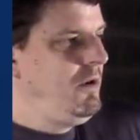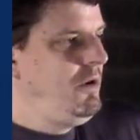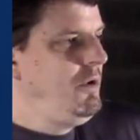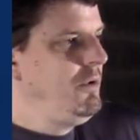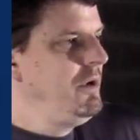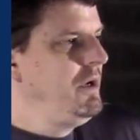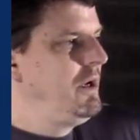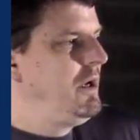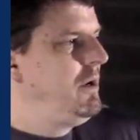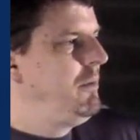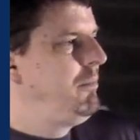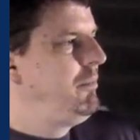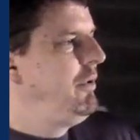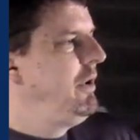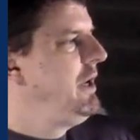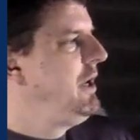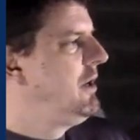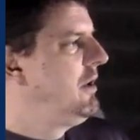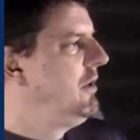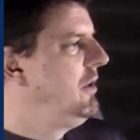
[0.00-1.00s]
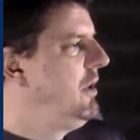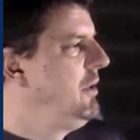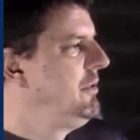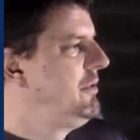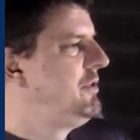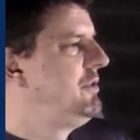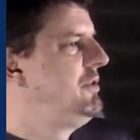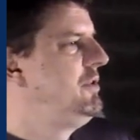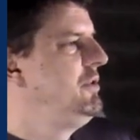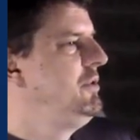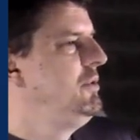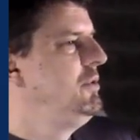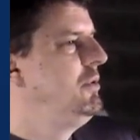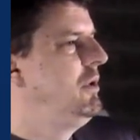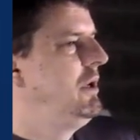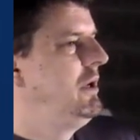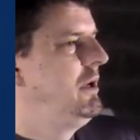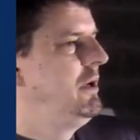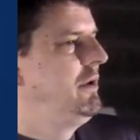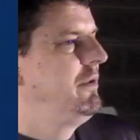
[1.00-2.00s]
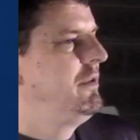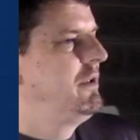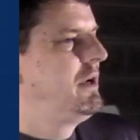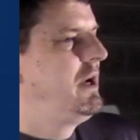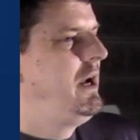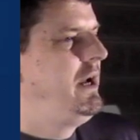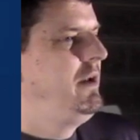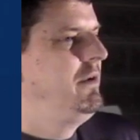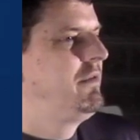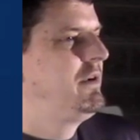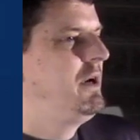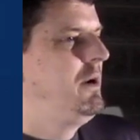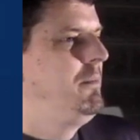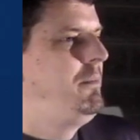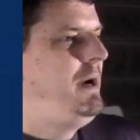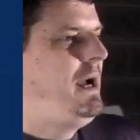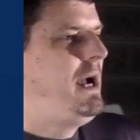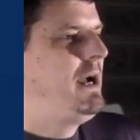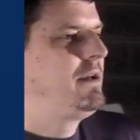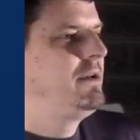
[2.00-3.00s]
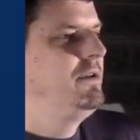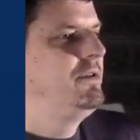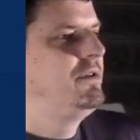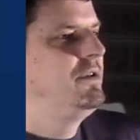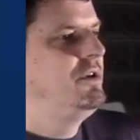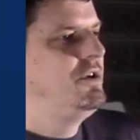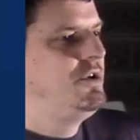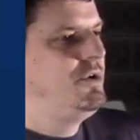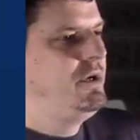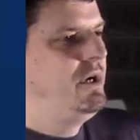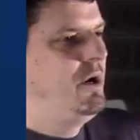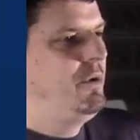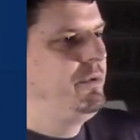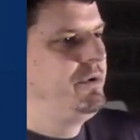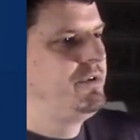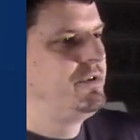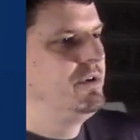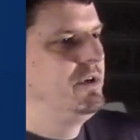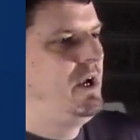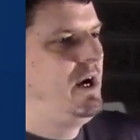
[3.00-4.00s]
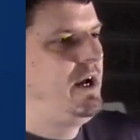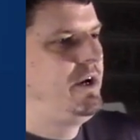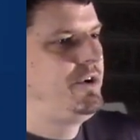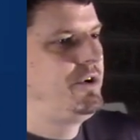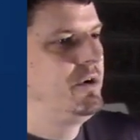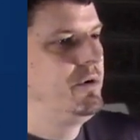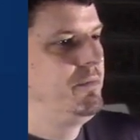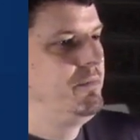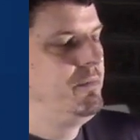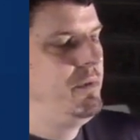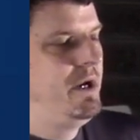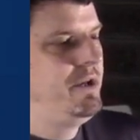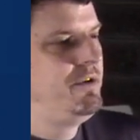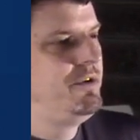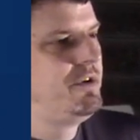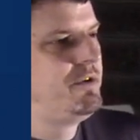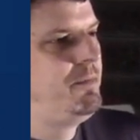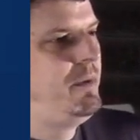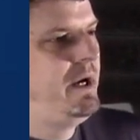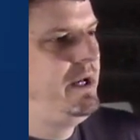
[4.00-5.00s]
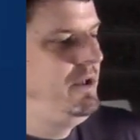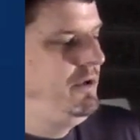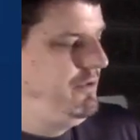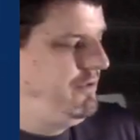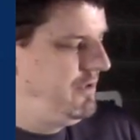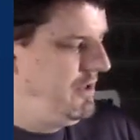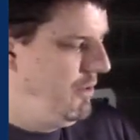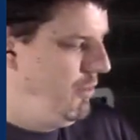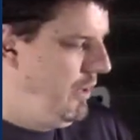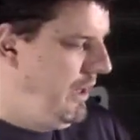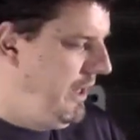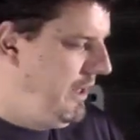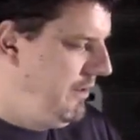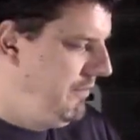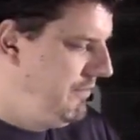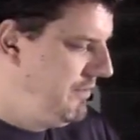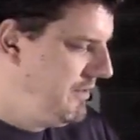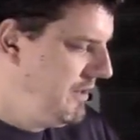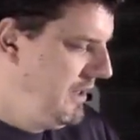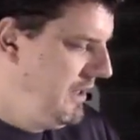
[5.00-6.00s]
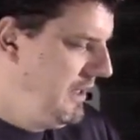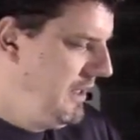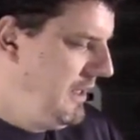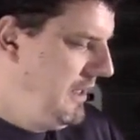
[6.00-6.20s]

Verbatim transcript: you can come pretty close to uh, the kind of compactness that you get with Sinatra but just by using waves.